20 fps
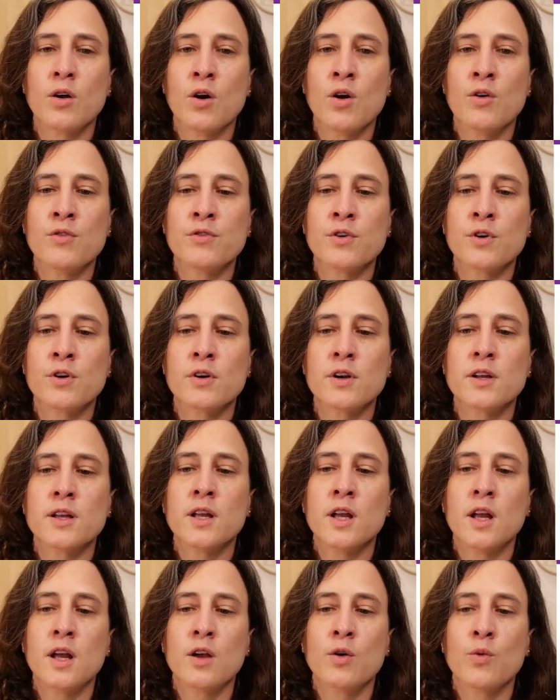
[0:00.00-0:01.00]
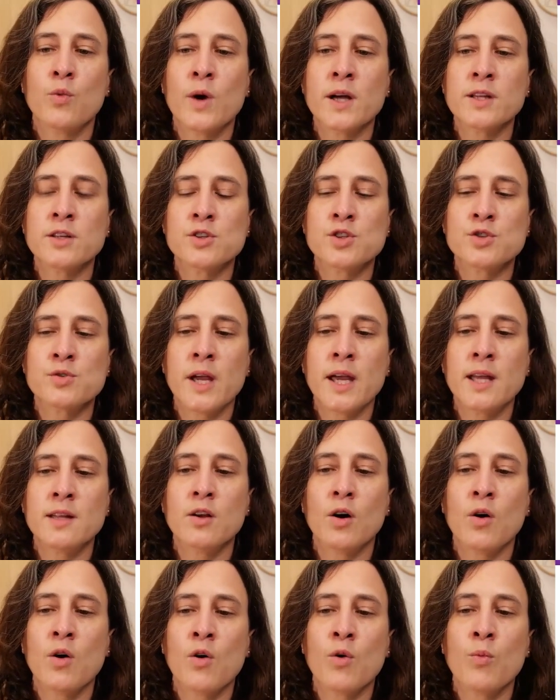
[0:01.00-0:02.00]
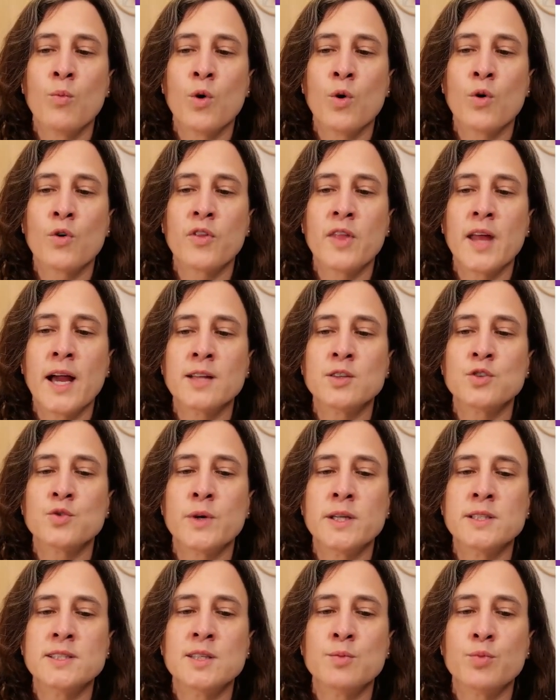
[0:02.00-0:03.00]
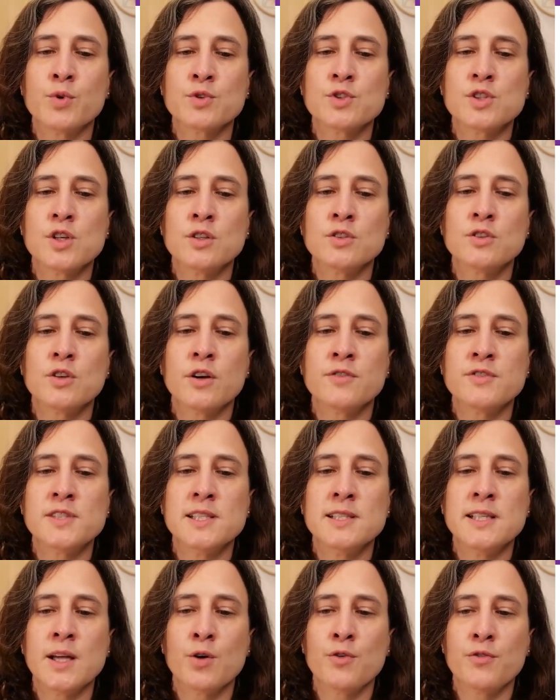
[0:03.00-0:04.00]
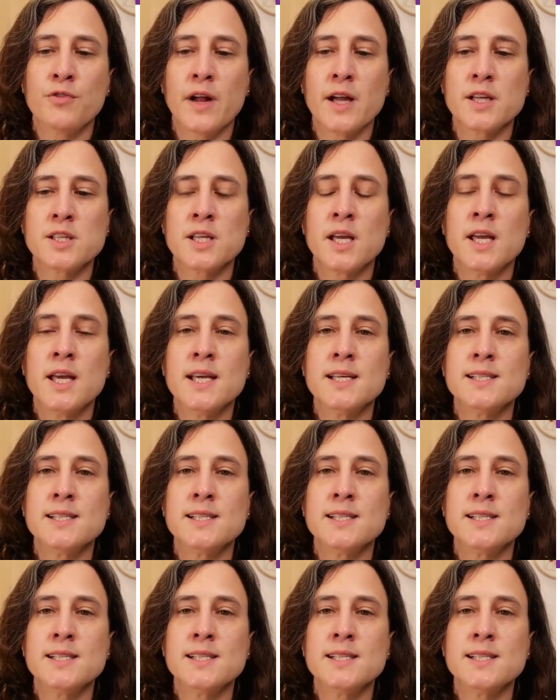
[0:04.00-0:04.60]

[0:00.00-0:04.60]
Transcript: over 100 or more than 20% of siderophage.